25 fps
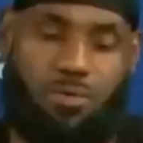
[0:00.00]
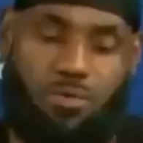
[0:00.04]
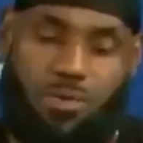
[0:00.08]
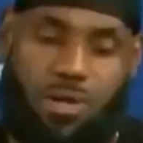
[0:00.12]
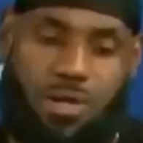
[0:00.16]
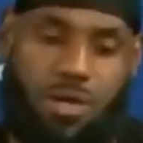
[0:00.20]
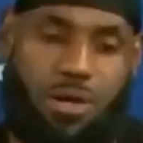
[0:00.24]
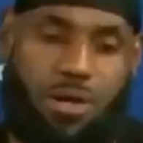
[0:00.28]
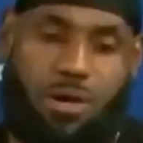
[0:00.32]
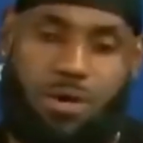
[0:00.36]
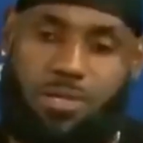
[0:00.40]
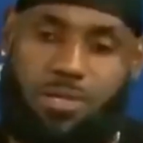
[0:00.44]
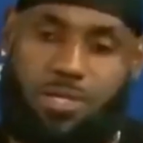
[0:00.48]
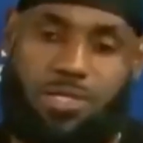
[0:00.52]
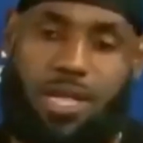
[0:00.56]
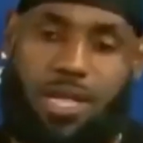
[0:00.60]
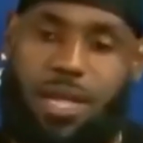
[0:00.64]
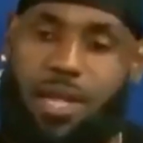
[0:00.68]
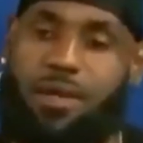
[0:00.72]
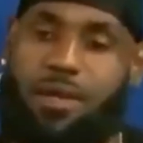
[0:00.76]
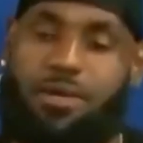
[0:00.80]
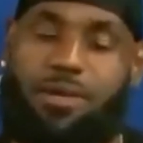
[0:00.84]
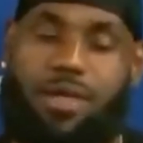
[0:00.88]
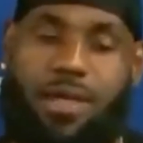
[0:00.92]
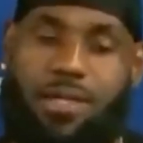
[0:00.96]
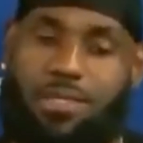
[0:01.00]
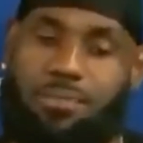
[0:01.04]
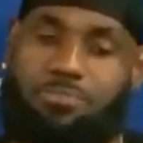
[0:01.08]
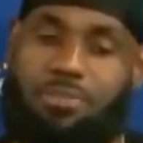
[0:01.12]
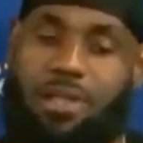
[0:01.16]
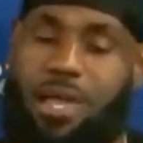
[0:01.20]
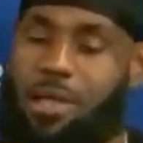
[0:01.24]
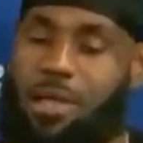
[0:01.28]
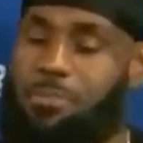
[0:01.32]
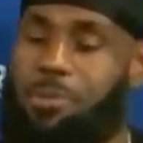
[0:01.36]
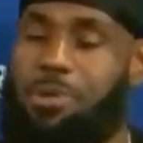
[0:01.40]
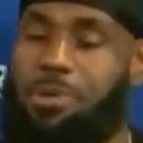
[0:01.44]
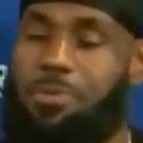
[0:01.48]
We are scared as
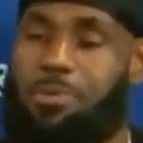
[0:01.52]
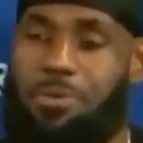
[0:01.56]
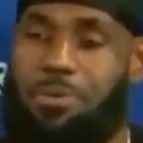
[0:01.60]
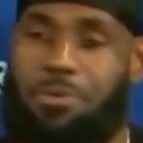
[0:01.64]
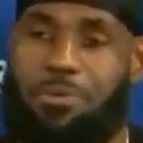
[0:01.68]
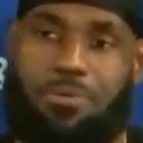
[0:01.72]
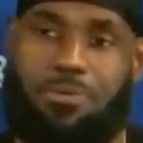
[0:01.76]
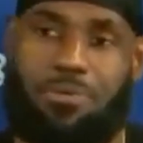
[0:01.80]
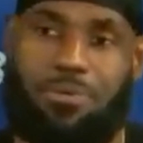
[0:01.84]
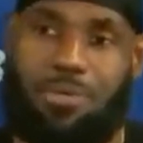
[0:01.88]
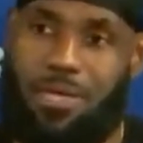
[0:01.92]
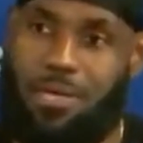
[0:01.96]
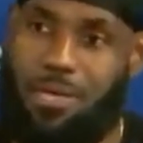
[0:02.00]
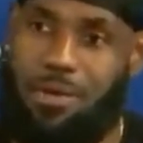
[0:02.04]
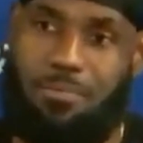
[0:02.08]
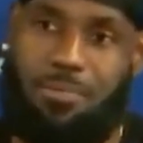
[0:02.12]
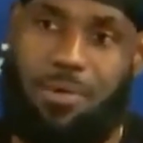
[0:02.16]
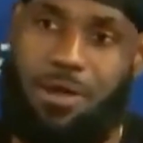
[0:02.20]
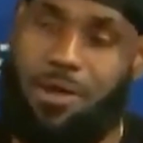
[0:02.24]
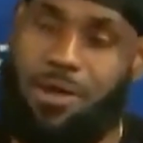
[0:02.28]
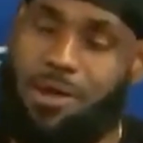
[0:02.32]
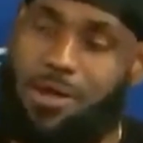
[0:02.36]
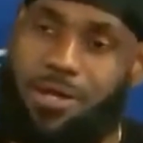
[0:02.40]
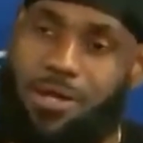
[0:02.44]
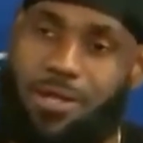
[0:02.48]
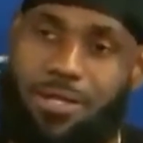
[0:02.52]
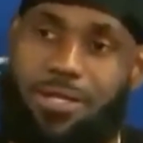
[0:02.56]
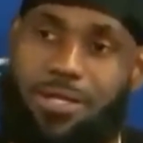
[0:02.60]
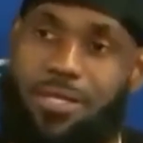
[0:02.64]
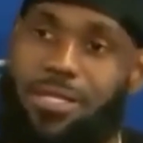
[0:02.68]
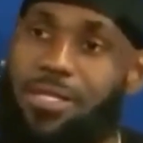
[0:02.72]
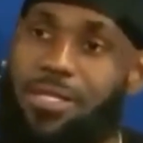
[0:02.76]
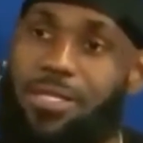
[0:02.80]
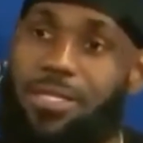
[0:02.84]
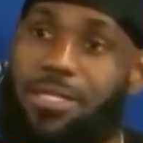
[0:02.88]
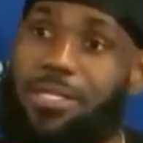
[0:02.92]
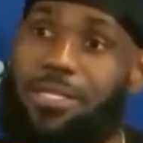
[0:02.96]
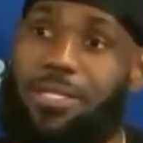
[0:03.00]
black people in America.
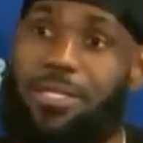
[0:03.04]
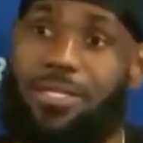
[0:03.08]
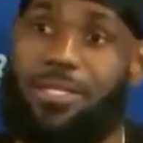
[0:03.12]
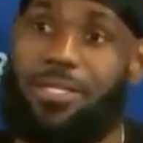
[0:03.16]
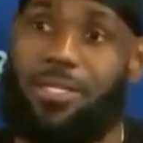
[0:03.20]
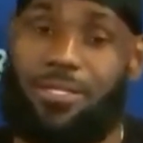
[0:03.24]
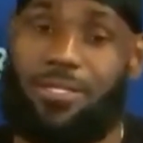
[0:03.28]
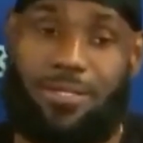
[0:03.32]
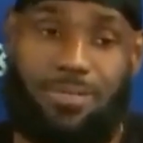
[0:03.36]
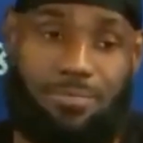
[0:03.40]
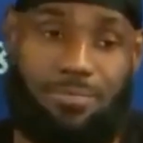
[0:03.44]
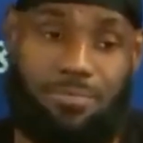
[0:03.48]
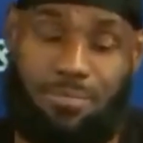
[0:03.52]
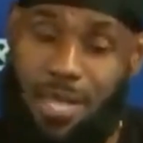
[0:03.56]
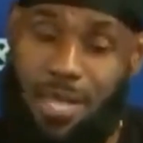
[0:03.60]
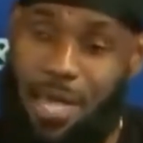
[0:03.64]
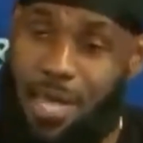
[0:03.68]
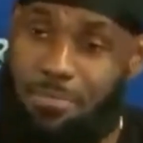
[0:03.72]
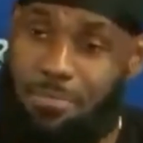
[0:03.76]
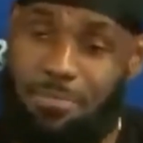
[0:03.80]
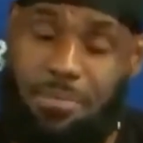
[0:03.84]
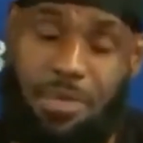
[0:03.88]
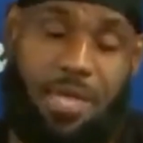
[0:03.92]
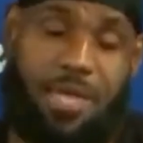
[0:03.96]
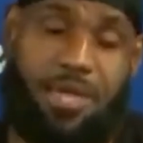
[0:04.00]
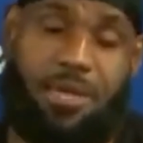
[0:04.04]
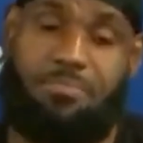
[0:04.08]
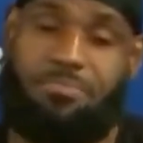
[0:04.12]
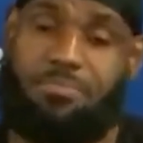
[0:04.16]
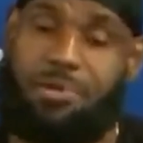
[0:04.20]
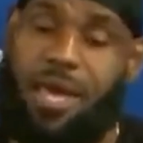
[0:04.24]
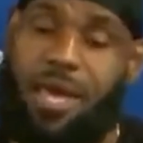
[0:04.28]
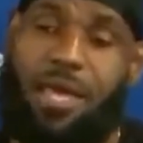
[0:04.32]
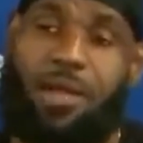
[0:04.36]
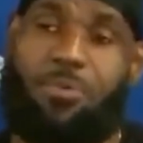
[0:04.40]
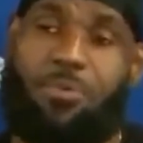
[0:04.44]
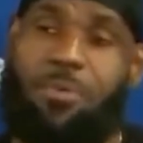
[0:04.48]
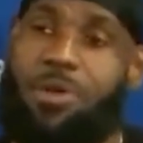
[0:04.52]
Black
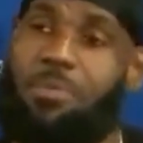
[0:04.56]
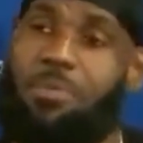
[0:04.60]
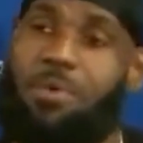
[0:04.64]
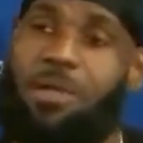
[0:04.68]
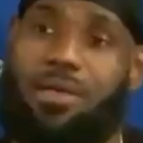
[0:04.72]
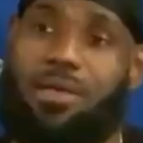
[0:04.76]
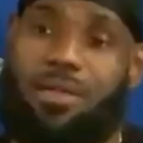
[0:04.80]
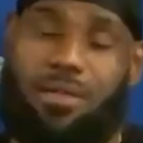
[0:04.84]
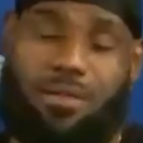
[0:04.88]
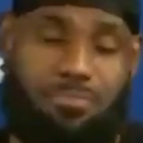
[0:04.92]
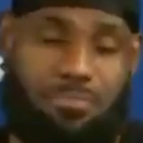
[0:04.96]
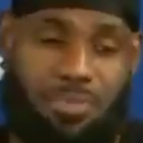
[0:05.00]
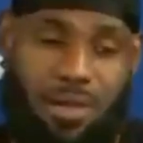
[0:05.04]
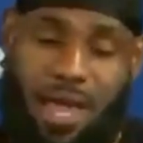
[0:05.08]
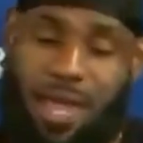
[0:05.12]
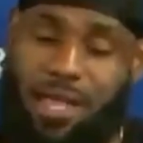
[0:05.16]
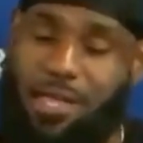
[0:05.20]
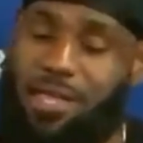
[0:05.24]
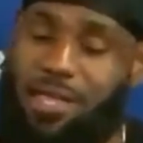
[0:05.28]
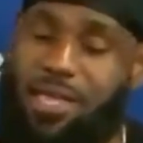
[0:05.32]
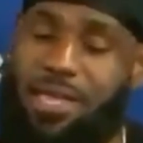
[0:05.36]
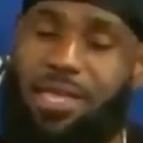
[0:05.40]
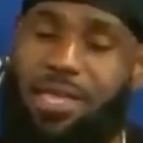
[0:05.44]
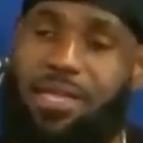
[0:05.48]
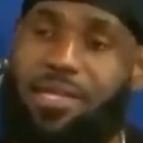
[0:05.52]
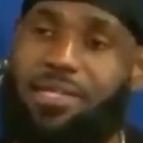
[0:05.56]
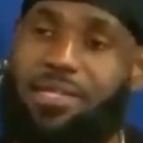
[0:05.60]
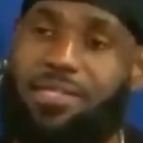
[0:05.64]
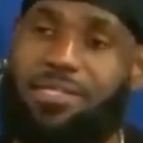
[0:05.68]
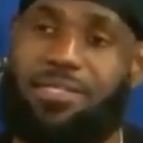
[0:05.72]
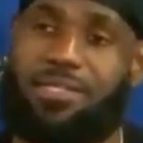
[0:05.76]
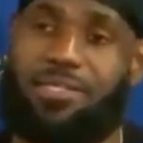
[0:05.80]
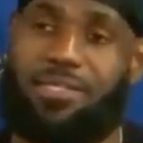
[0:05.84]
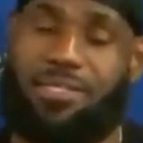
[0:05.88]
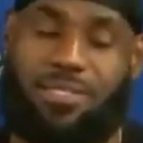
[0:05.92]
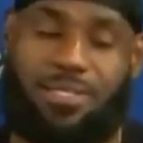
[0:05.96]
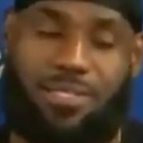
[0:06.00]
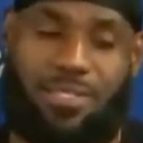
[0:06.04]
men, black women, black
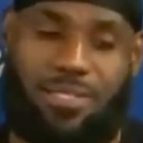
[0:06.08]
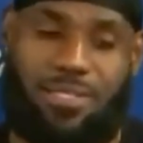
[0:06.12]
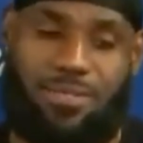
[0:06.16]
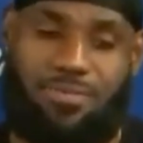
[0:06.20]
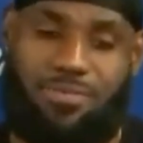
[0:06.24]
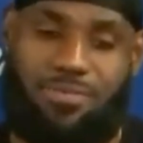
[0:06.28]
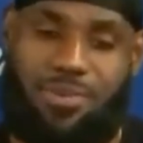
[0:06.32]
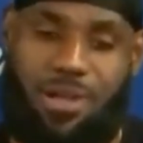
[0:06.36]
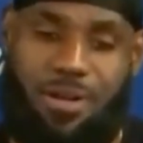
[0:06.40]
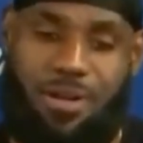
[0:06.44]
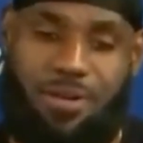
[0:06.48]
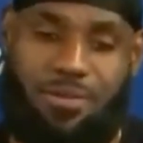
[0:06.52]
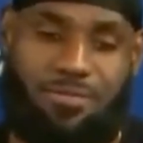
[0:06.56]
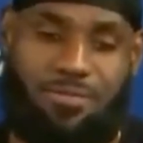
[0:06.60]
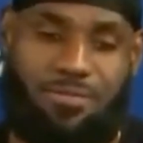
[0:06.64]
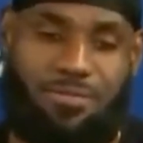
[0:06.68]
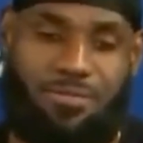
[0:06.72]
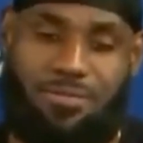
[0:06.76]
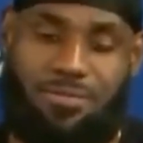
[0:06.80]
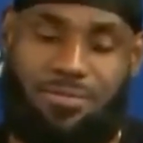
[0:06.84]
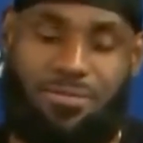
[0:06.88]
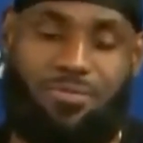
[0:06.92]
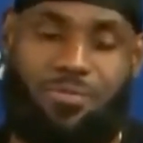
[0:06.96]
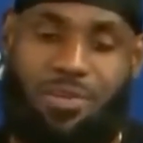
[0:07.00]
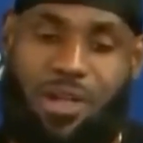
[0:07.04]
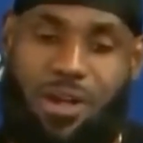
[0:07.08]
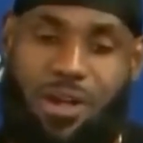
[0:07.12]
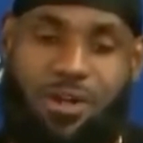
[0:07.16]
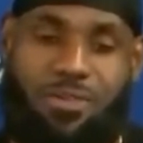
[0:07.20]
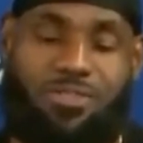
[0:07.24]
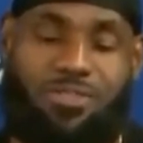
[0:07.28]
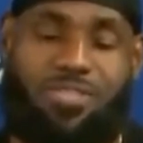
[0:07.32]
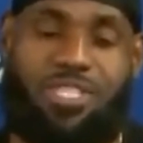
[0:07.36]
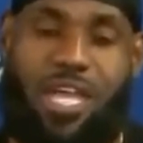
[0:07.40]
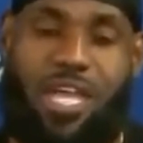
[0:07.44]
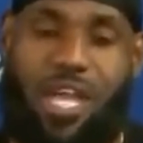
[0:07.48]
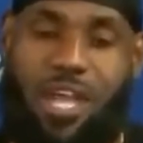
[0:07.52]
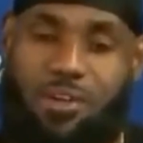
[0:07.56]
kids, we are we
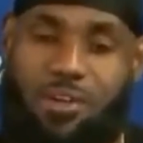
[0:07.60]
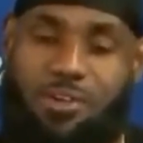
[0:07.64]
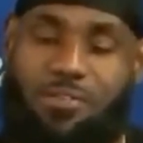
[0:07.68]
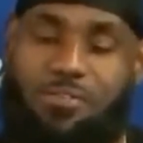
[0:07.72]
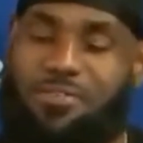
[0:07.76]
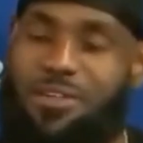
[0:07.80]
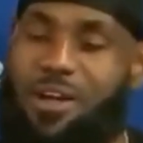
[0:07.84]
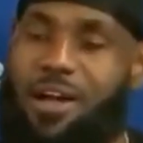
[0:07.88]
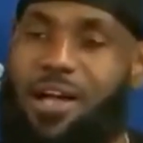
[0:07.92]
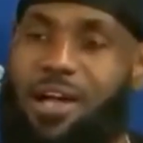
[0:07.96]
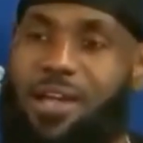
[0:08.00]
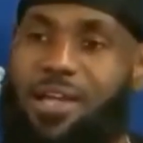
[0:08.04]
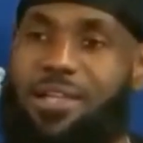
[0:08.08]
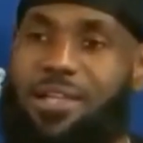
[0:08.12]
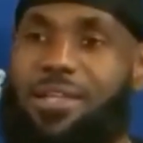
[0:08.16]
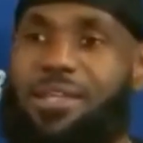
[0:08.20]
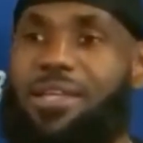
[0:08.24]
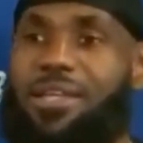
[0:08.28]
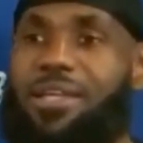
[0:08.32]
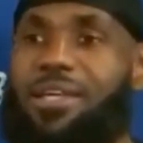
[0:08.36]
are terrified.